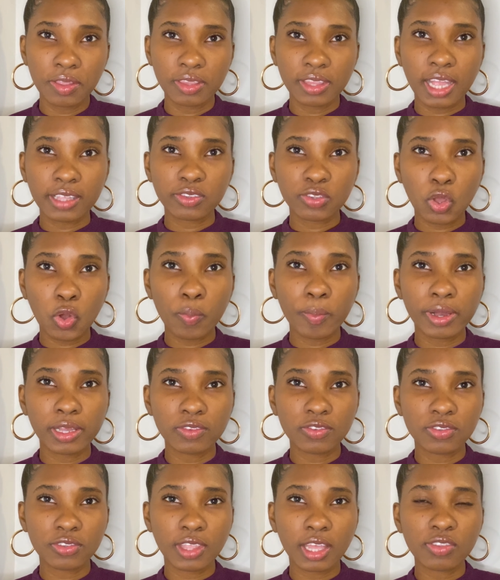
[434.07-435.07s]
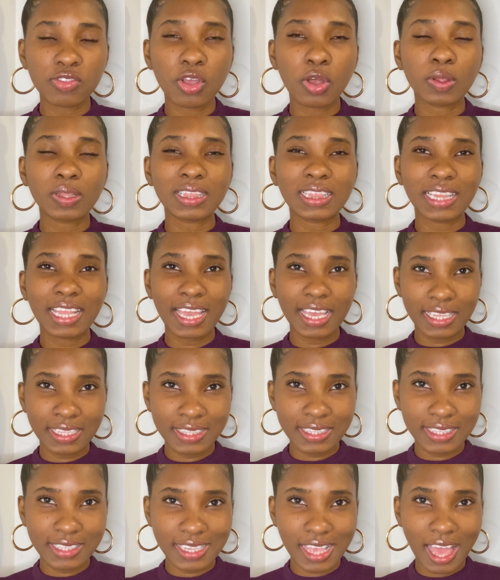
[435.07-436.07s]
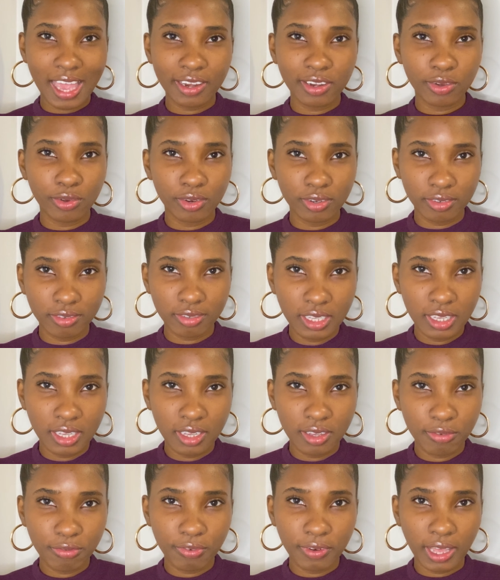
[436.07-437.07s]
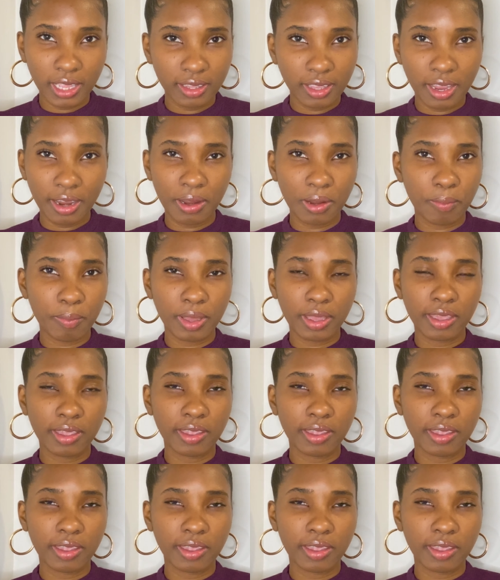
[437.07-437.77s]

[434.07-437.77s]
That's how much, that's how less I don't flat iron my